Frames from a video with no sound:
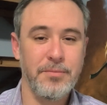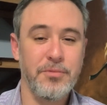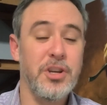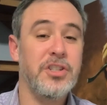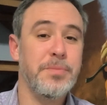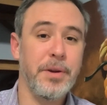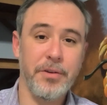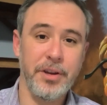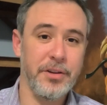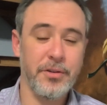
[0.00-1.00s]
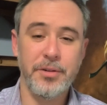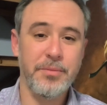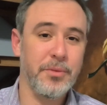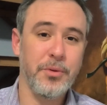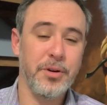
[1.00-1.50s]
Shakespearean,
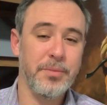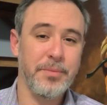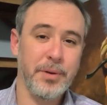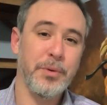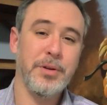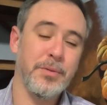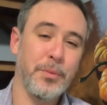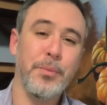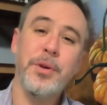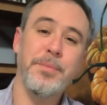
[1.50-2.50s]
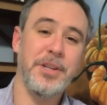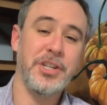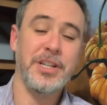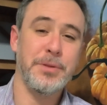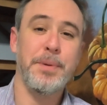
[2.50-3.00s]
or it wouldn't be
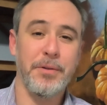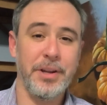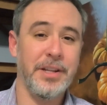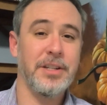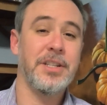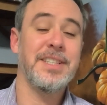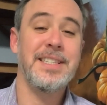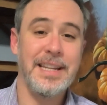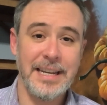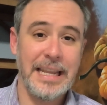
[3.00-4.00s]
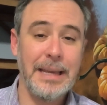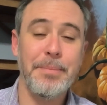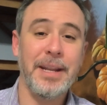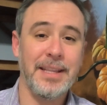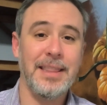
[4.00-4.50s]
Shakespearean to Sidney,
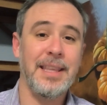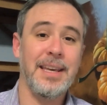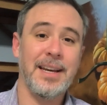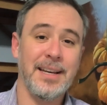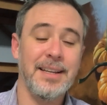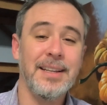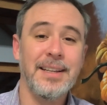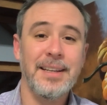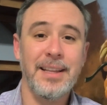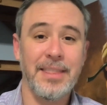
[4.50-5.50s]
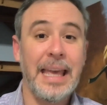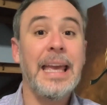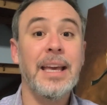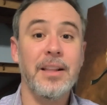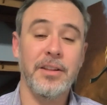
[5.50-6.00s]
but in the
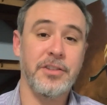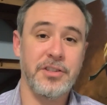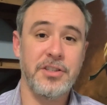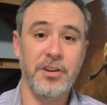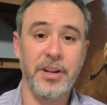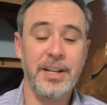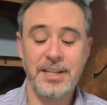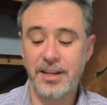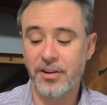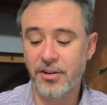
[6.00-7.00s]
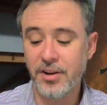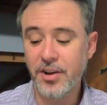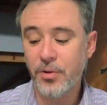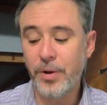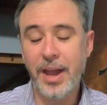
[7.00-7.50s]
English sonnet here,
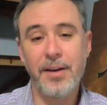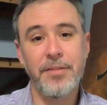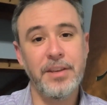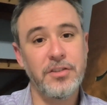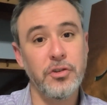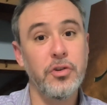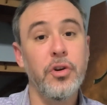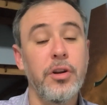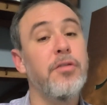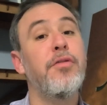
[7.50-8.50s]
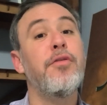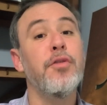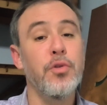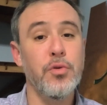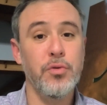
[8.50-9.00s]
we have this good
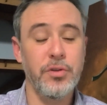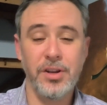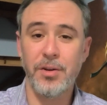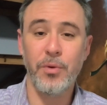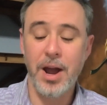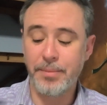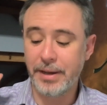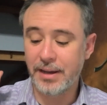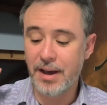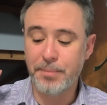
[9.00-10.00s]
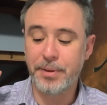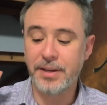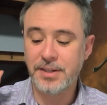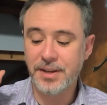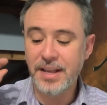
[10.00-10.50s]
food rhyming
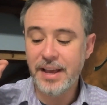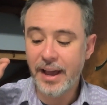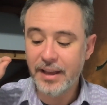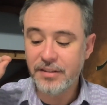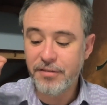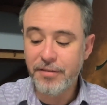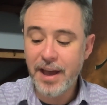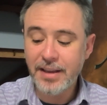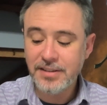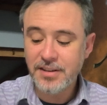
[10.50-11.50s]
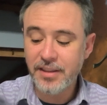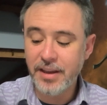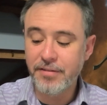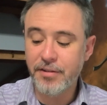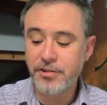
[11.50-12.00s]
couplet. As fast
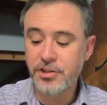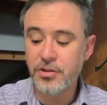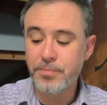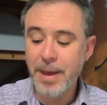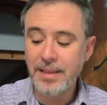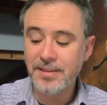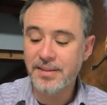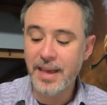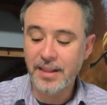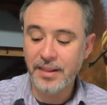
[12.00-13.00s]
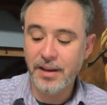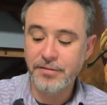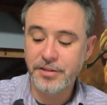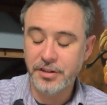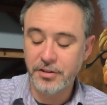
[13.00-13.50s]
thy virtue bends that
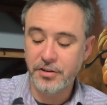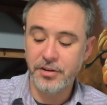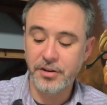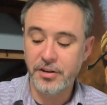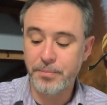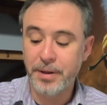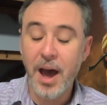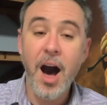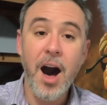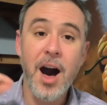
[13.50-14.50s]
love to good, but